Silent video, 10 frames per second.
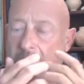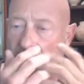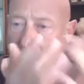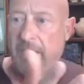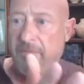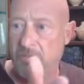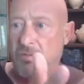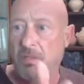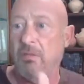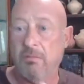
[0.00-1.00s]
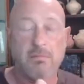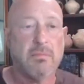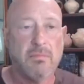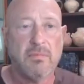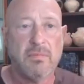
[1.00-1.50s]
the God of Israel,
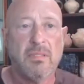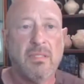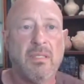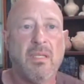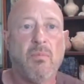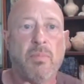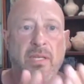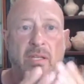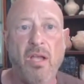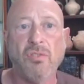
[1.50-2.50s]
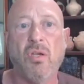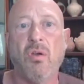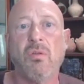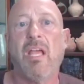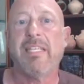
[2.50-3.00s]
but he
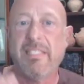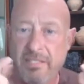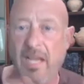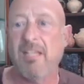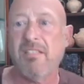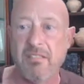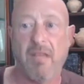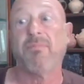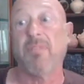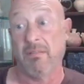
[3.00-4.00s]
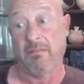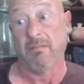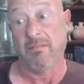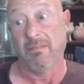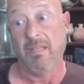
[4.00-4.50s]
also does something,
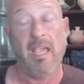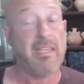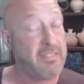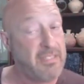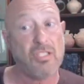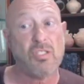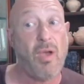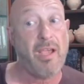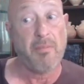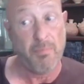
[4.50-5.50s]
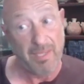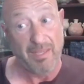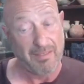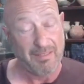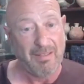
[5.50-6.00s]
and he does quite a
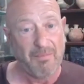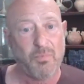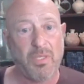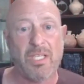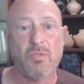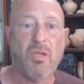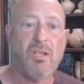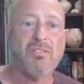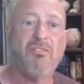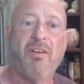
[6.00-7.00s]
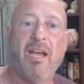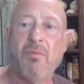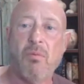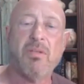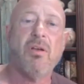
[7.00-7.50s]
bit because we also
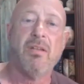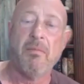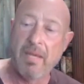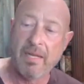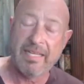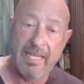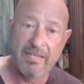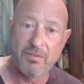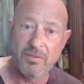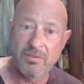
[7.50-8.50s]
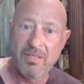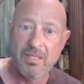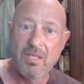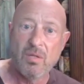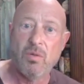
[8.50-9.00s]
find what we call lamelech handles,
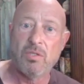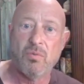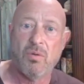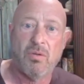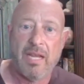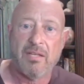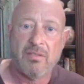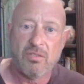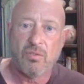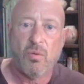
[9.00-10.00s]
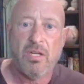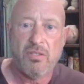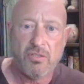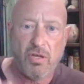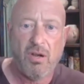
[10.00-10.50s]
which were like
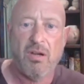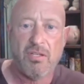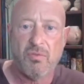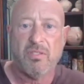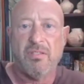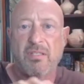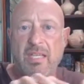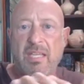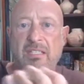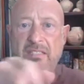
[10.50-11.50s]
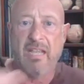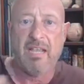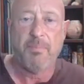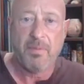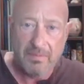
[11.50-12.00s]
storage jars with the king's
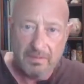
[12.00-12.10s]
stamp,